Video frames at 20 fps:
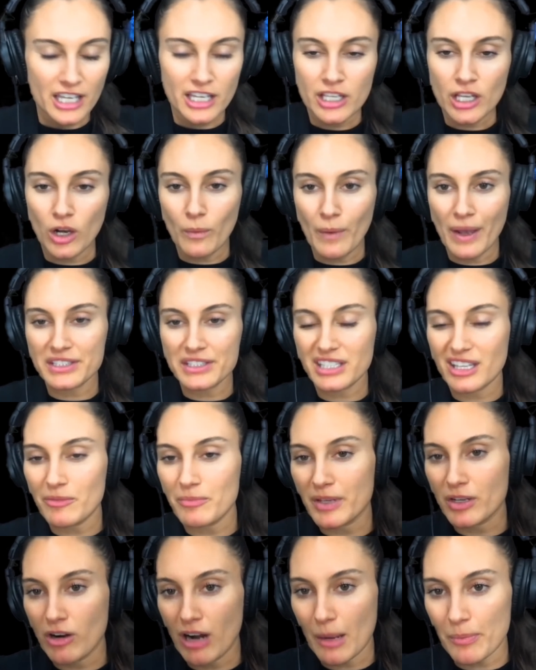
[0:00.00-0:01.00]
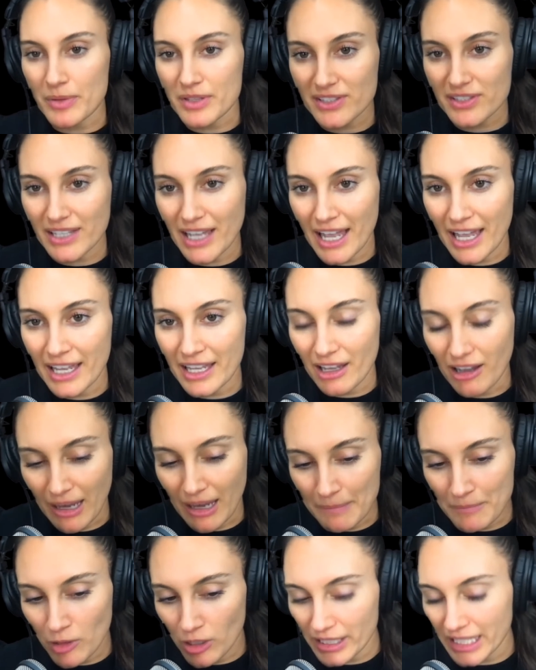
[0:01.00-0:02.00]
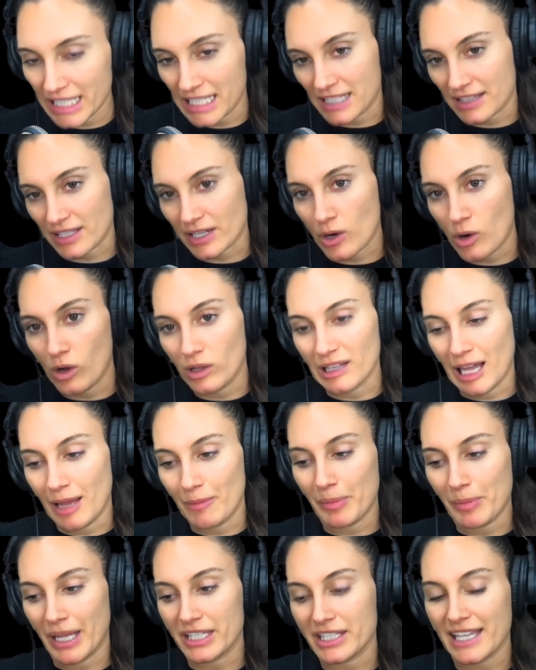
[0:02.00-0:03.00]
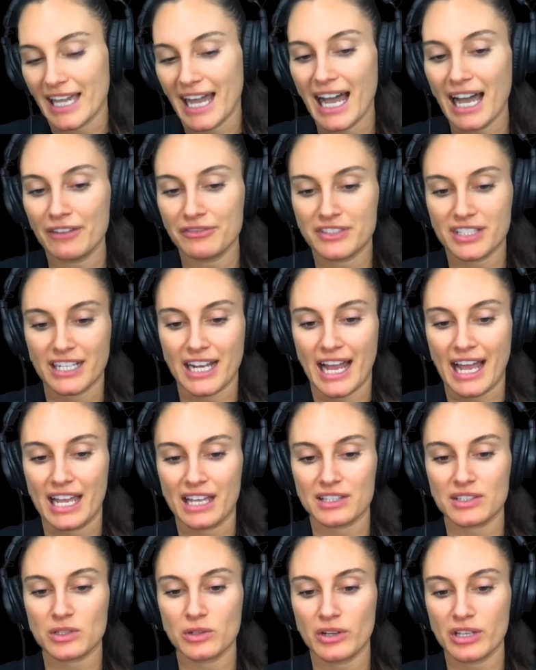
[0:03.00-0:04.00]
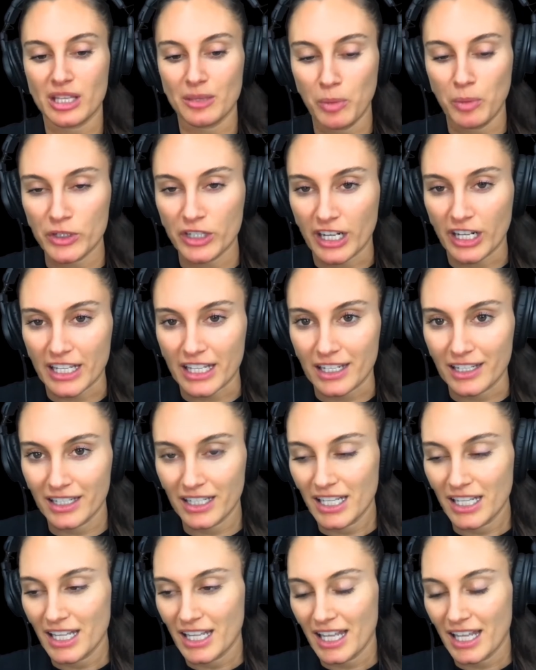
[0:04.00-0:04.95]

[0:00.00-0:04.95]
You always give me grip and say, I'm not getting the call up, but you have today. I saw you put it in.